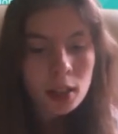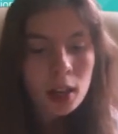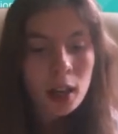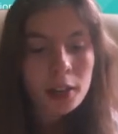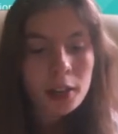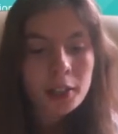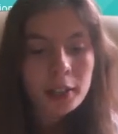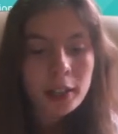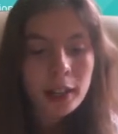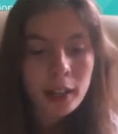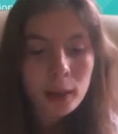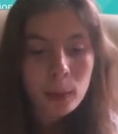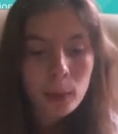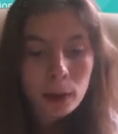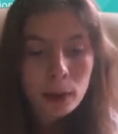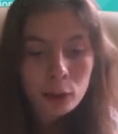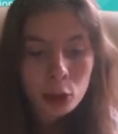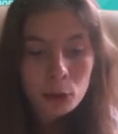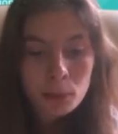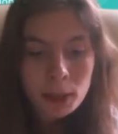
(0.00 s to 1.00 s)
and you get
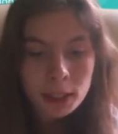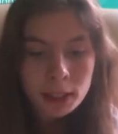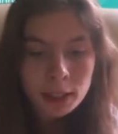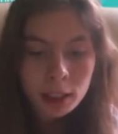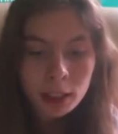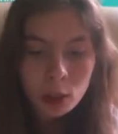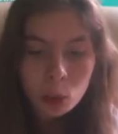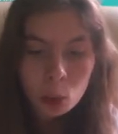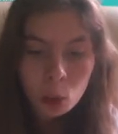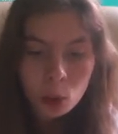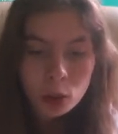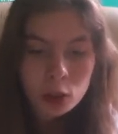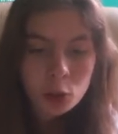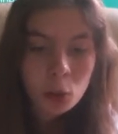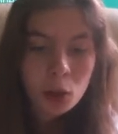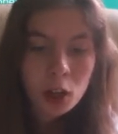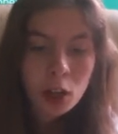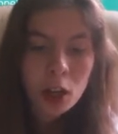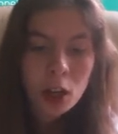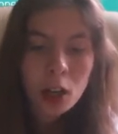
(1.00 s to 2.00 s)
Aguero, Messi and
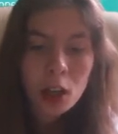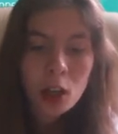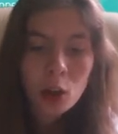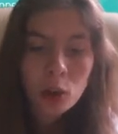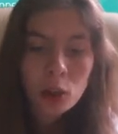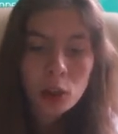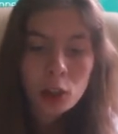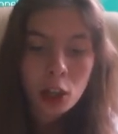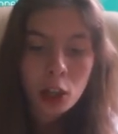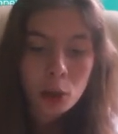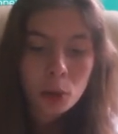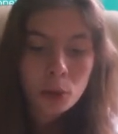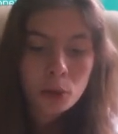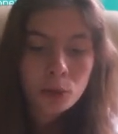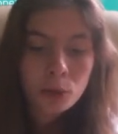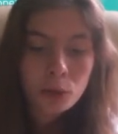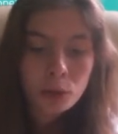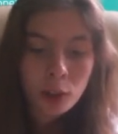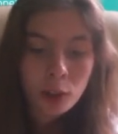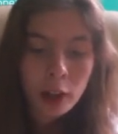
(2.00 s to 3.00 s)
Courtois on loan
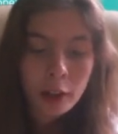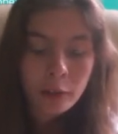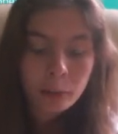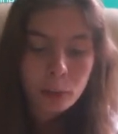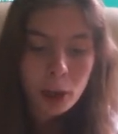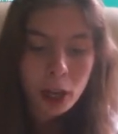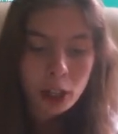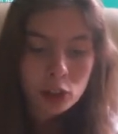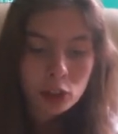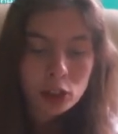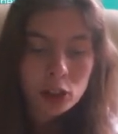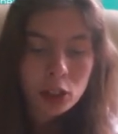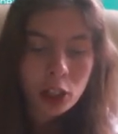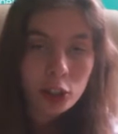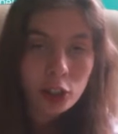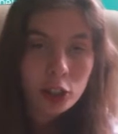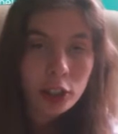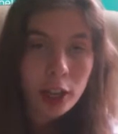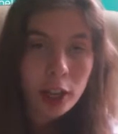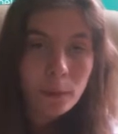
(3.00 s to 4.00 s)
for 5 matches, like
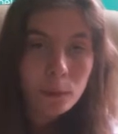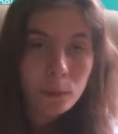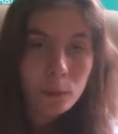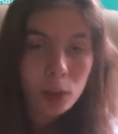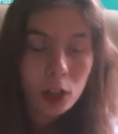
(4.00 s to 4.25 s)
you get,